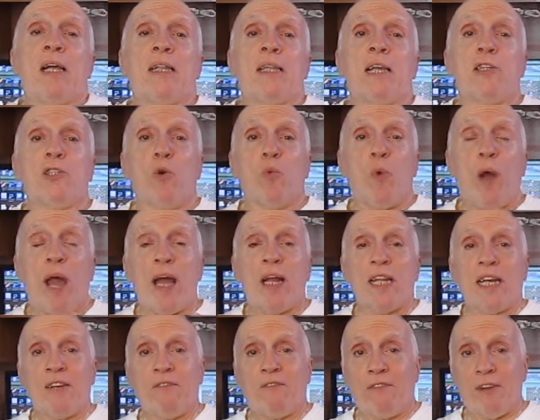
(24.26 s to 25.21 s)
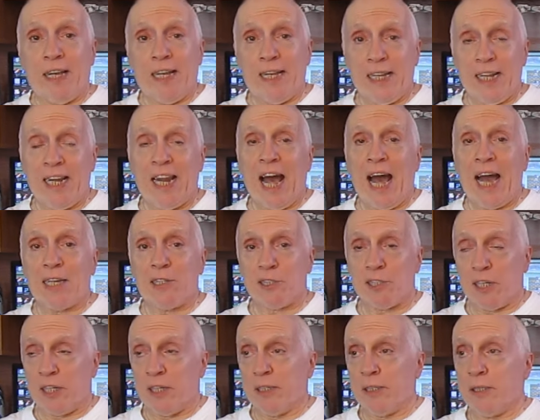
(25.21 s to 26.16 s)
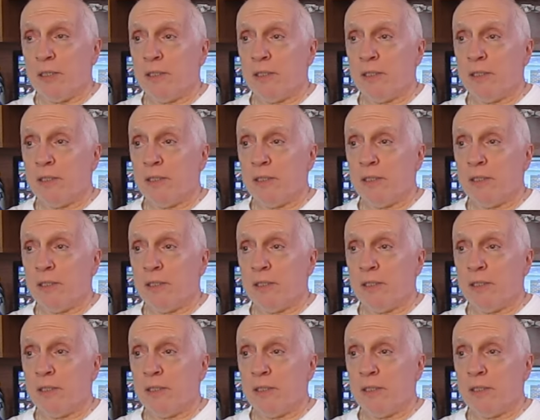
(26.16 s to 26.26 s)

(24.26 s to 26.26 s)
There's a whaling fleet in Iceland,